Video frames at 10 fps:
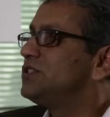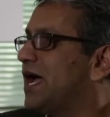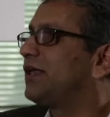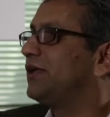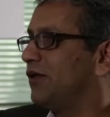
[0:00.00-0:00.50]

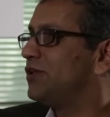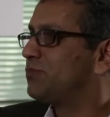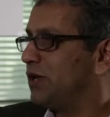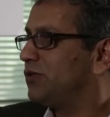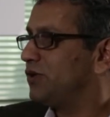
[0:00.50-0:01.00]
exactly how they
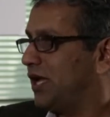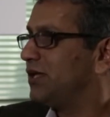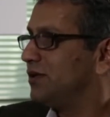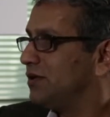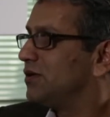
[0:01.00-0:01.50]
spend their day.
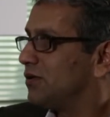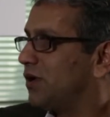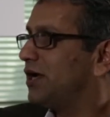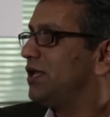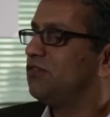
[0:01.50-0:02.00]

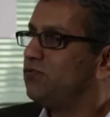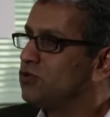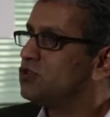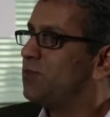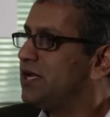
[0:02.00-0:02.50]
Right? And if
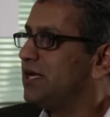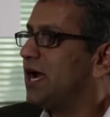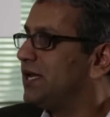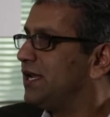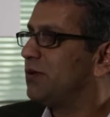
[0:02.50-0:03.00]
you're spending
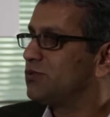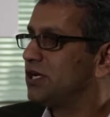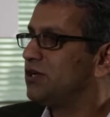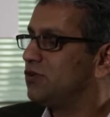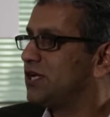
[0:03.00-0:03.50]

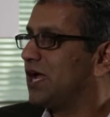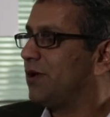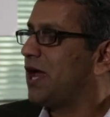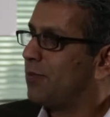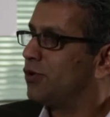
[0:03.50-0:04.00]
99% of your time
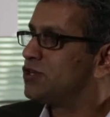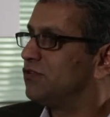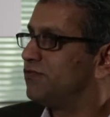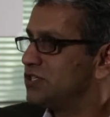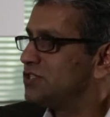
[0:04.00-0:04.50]
on
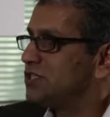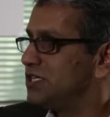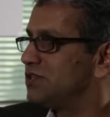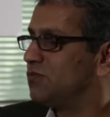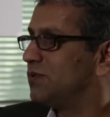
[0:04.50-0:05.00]
operational
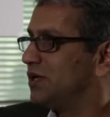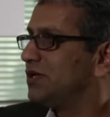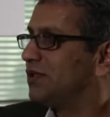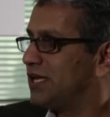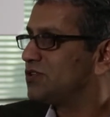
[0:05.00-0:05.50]
efficiencies and
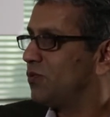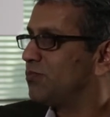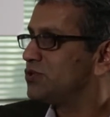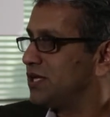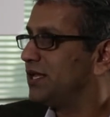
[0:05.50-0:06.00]
less than
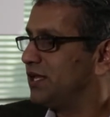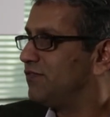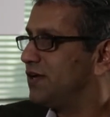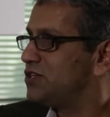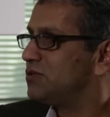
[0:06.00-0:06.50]
1% on
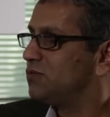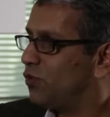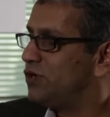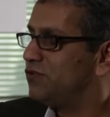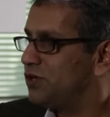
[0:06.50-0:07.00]
innovation,
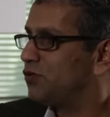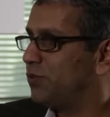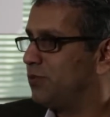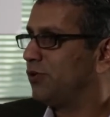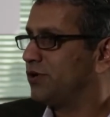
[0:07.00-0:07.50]
what do you think your
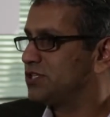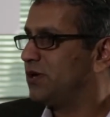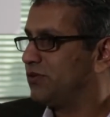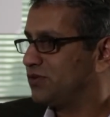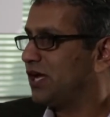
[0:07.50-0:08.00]
people are going to
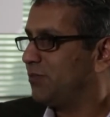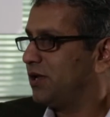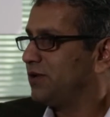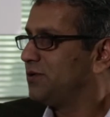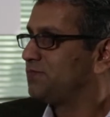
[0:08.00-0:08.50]
spend their time
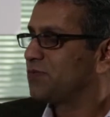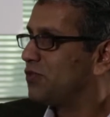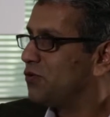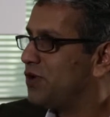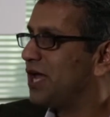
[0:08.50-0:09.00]
on?
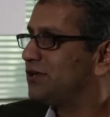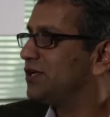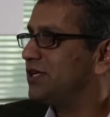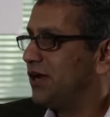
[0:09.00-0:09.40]
They're not going to